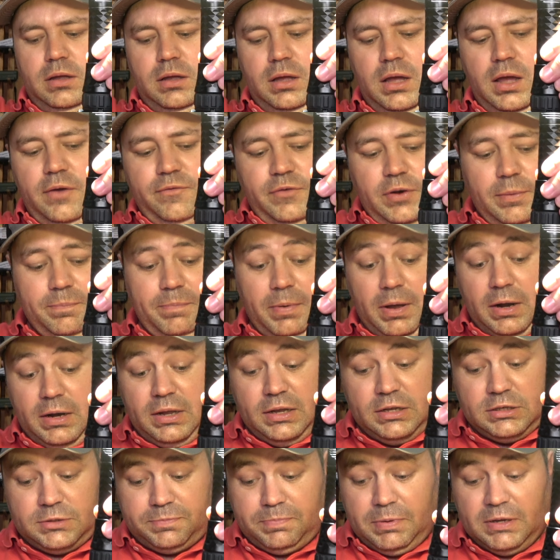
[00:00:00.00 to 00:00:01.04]

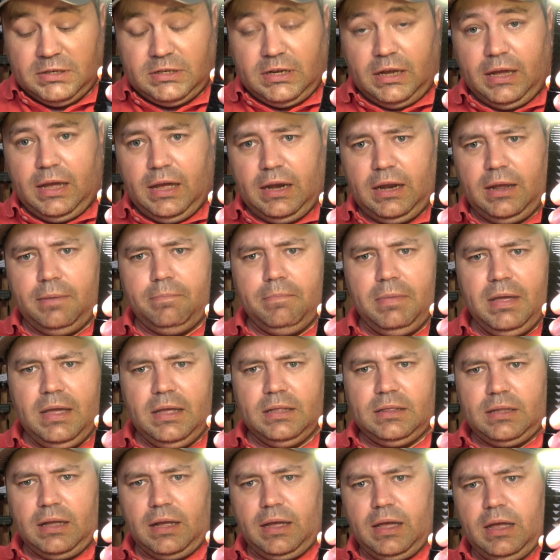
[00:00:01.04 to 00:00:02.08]
everybody is busy getting
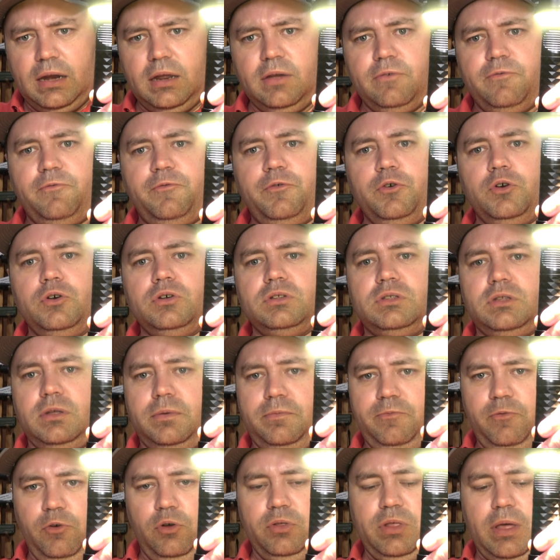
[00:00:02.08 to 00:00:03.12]
meat and getting food
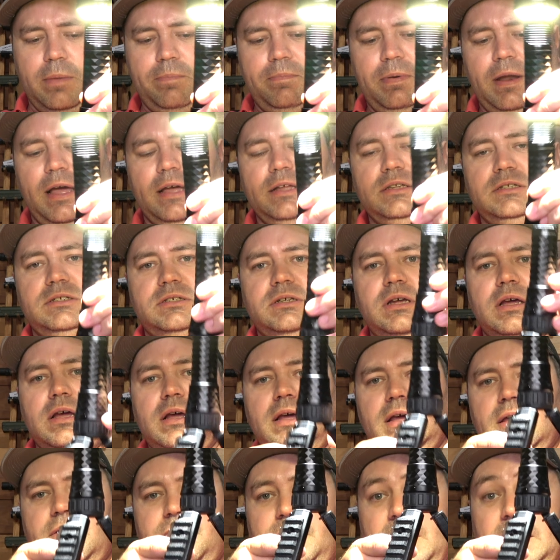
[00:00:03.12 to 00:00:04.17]
for their plates,
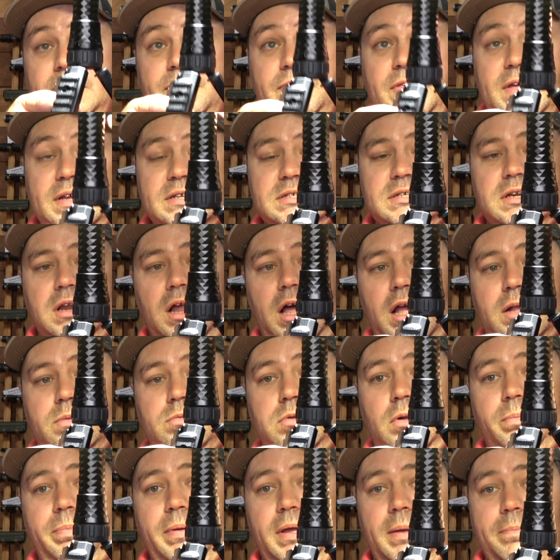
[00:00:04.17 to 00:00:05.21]
then this light
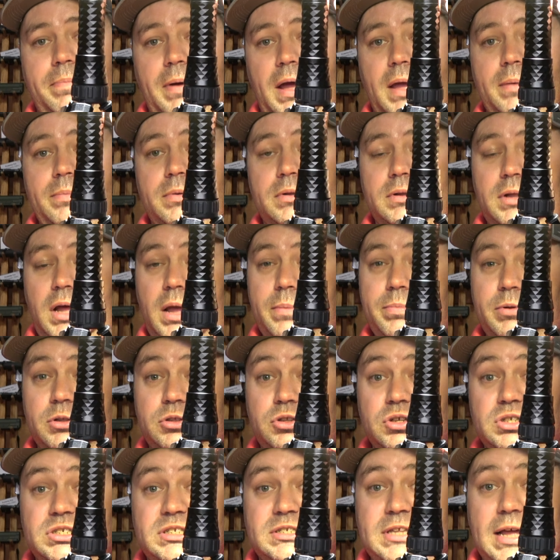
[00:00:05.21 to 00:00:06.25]
will be able
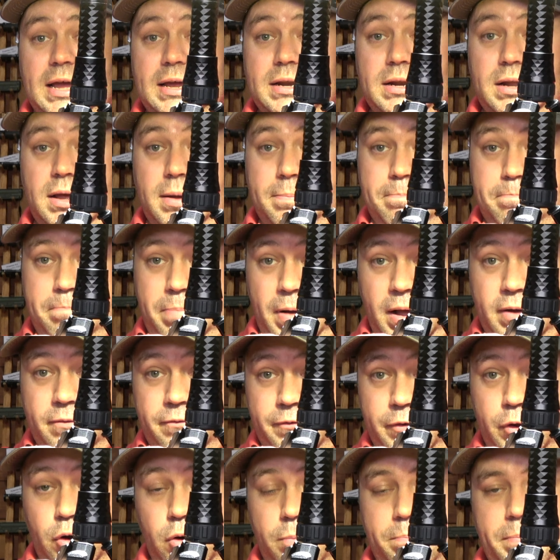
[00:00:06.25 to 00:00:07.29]
to stand above your